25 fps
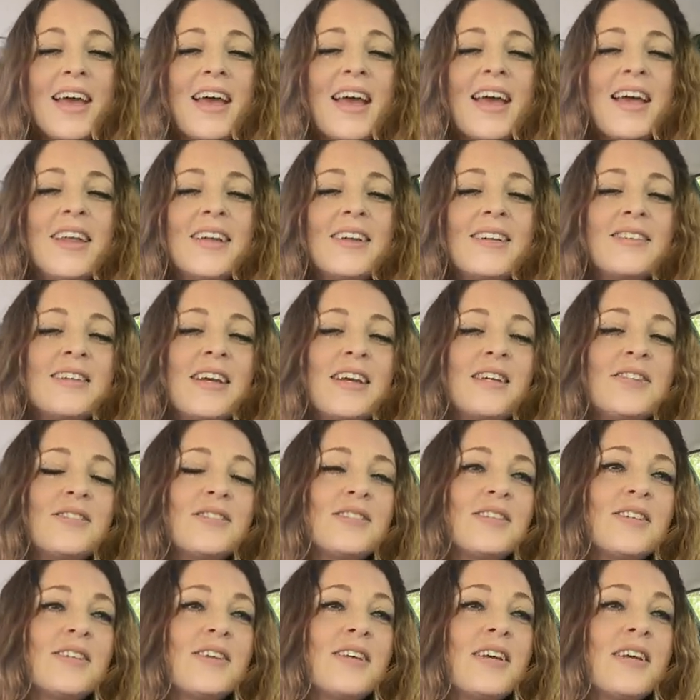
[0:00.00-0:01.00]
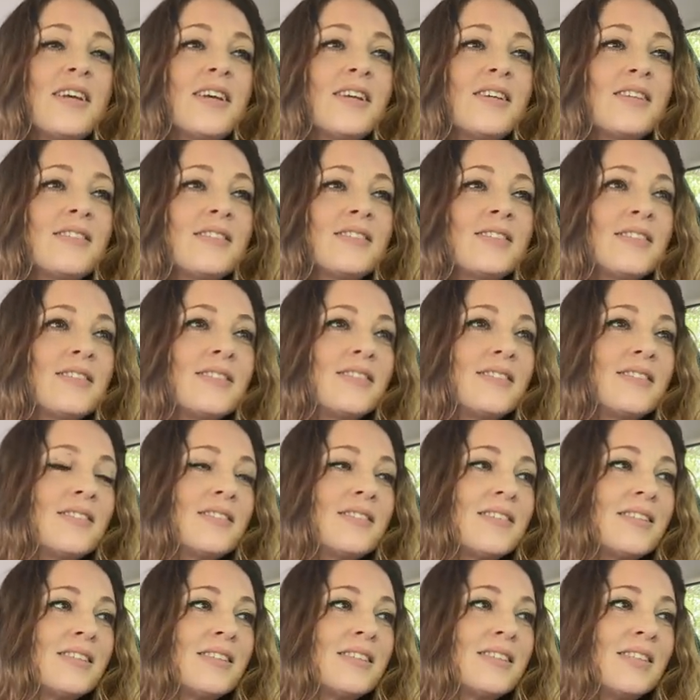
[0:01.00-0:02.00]
And I tend to
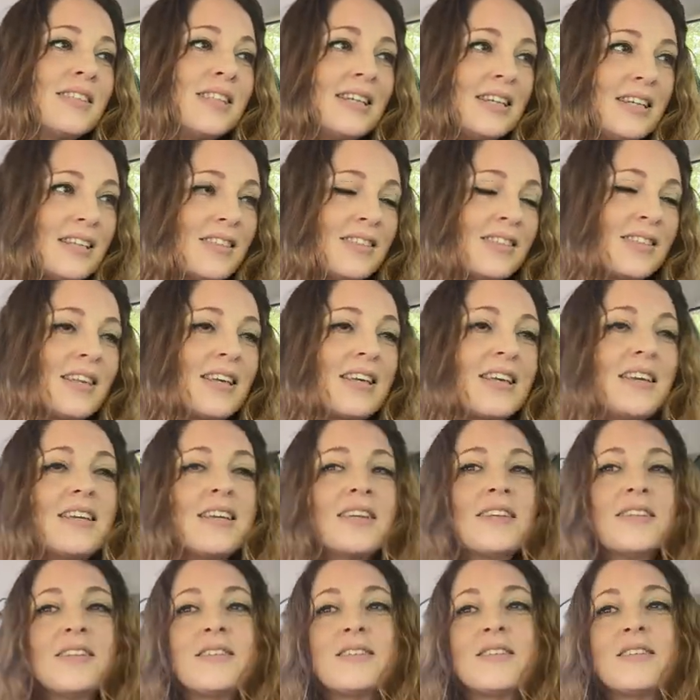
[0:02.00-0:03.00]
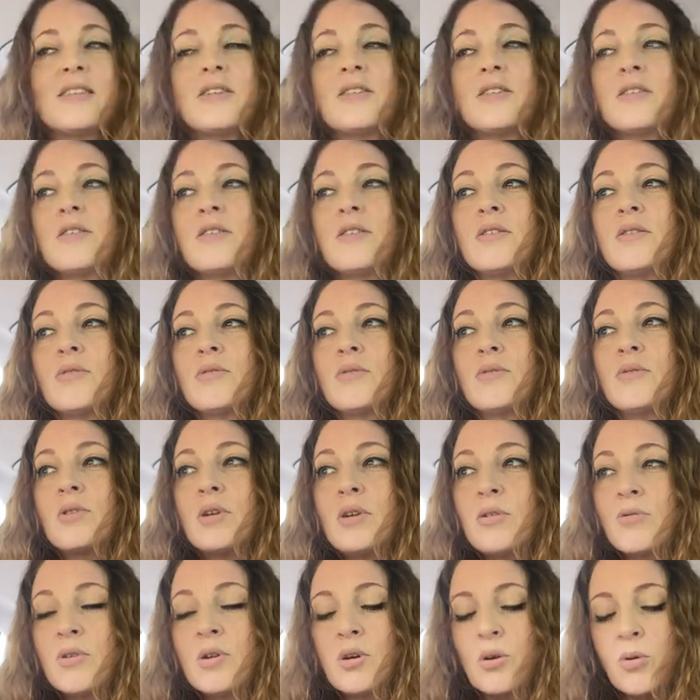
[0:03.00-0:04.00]
delete things and
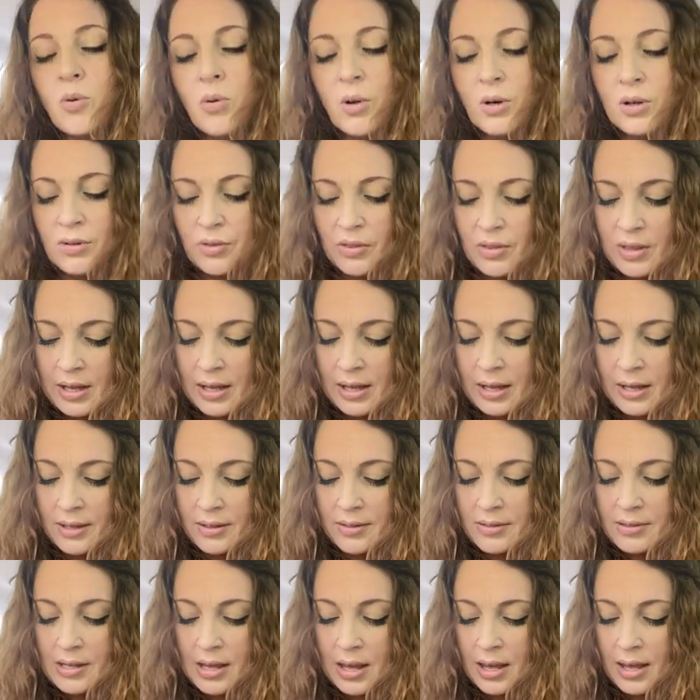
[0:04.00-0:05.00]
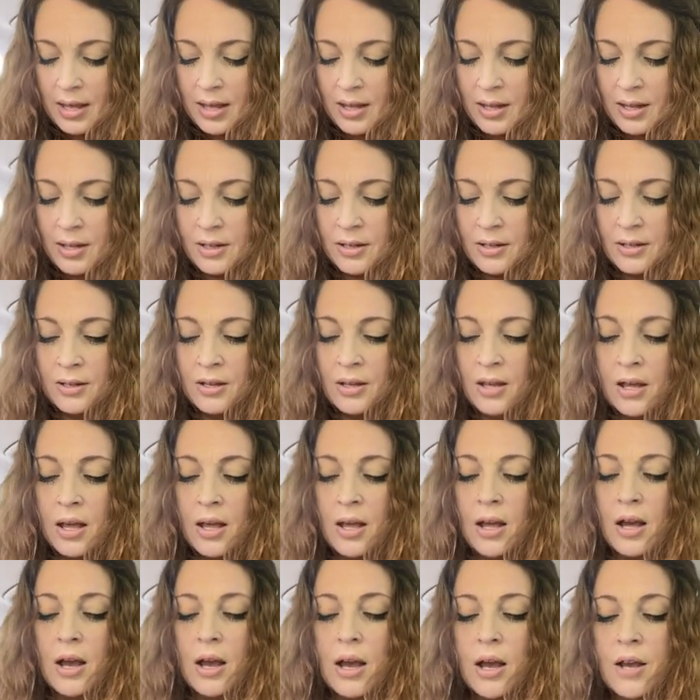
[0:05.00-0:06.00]
re-record things and
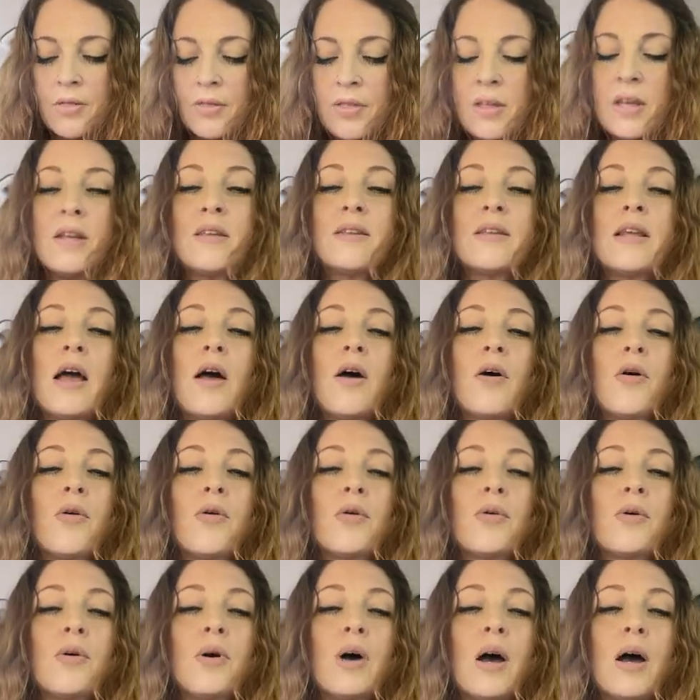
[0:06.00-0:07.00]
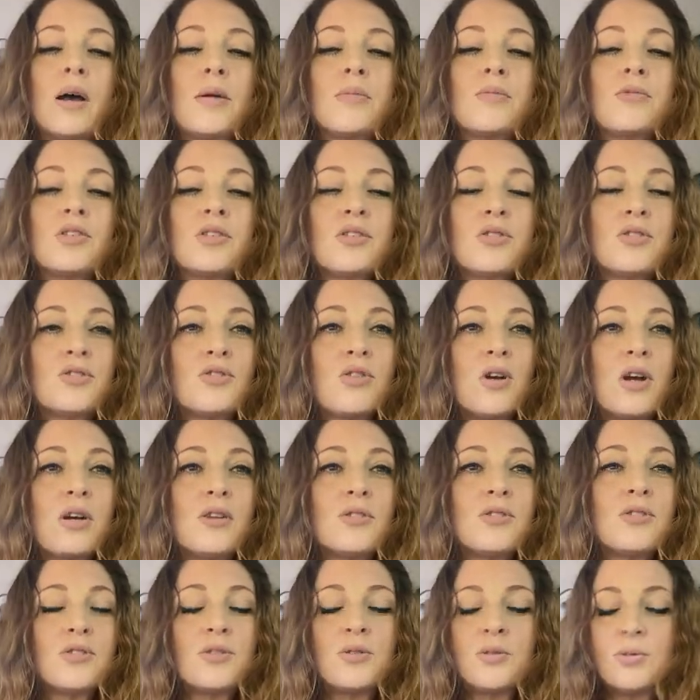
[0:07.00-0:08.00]
I think now I'm just
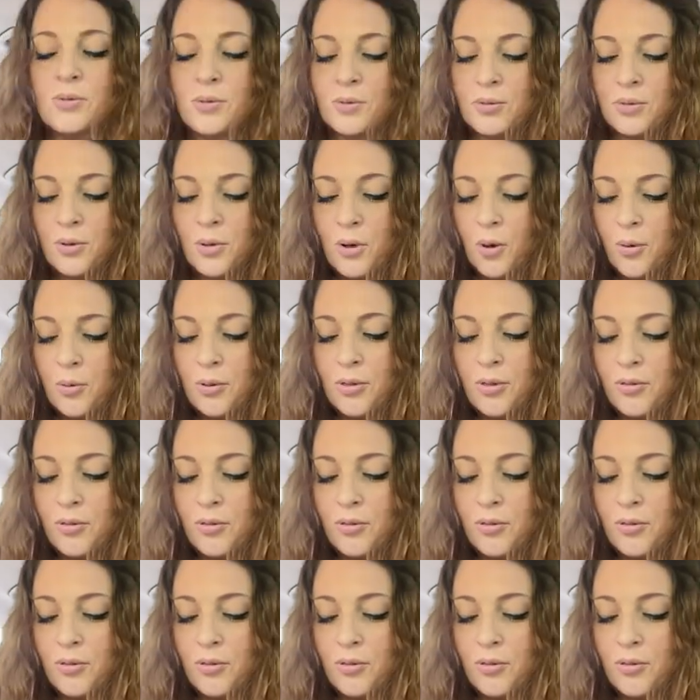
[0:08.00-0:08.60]
trying to go with